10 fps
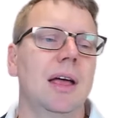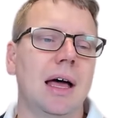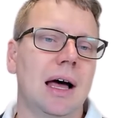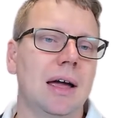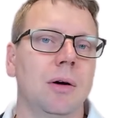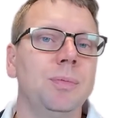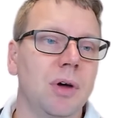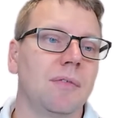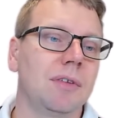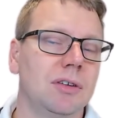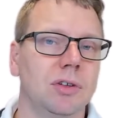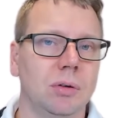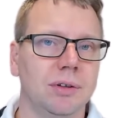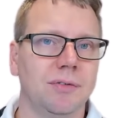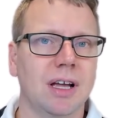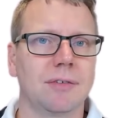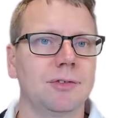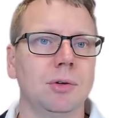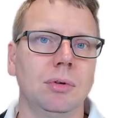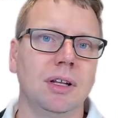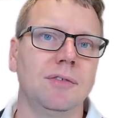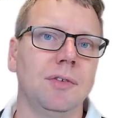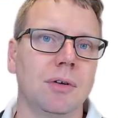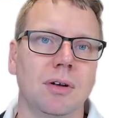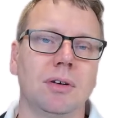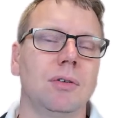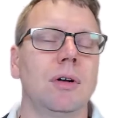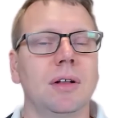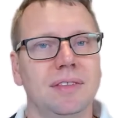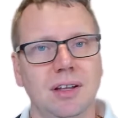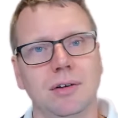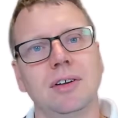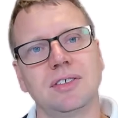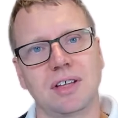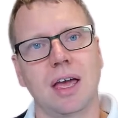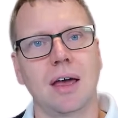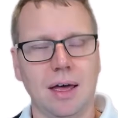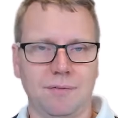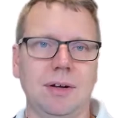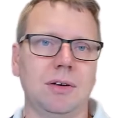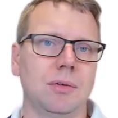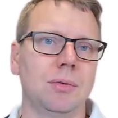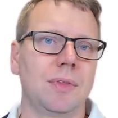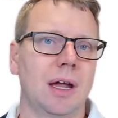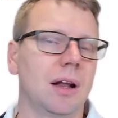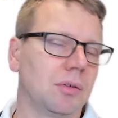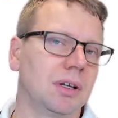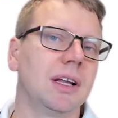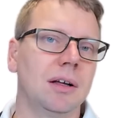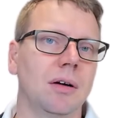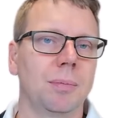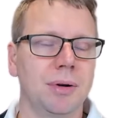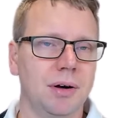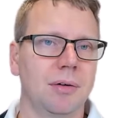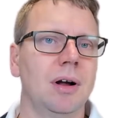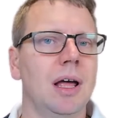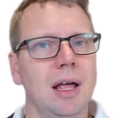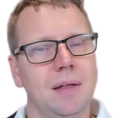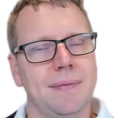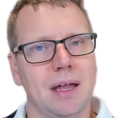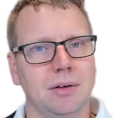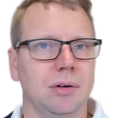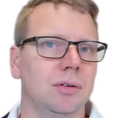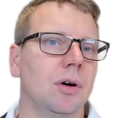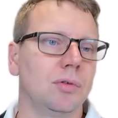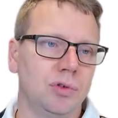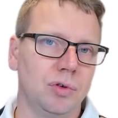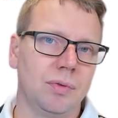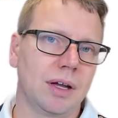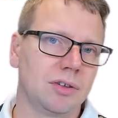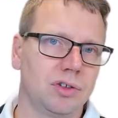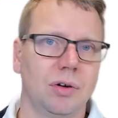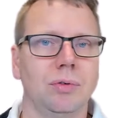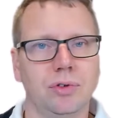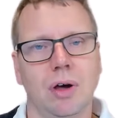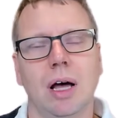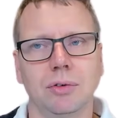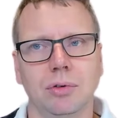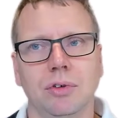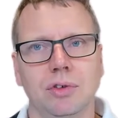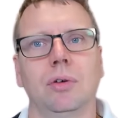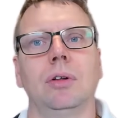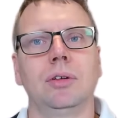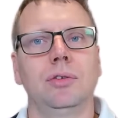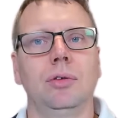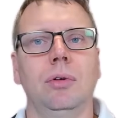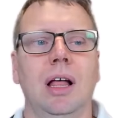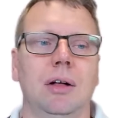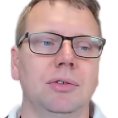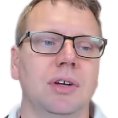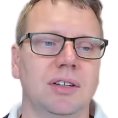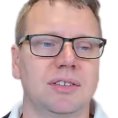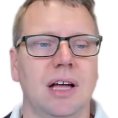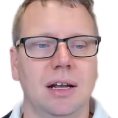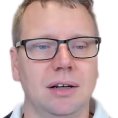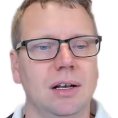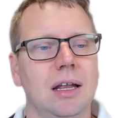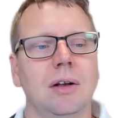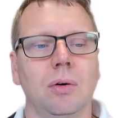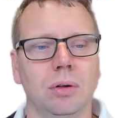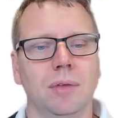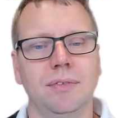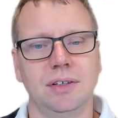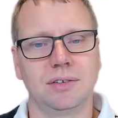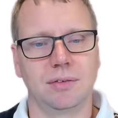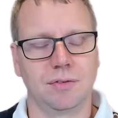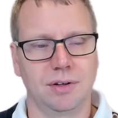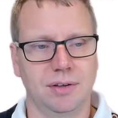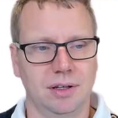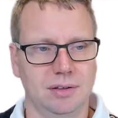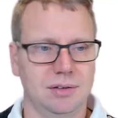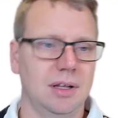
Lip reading: I hope you have installed the Figaf tool. If you do not, there is a video that I would link up here that you can go to that shows you how to install the tool, how to get started, and all of these different things.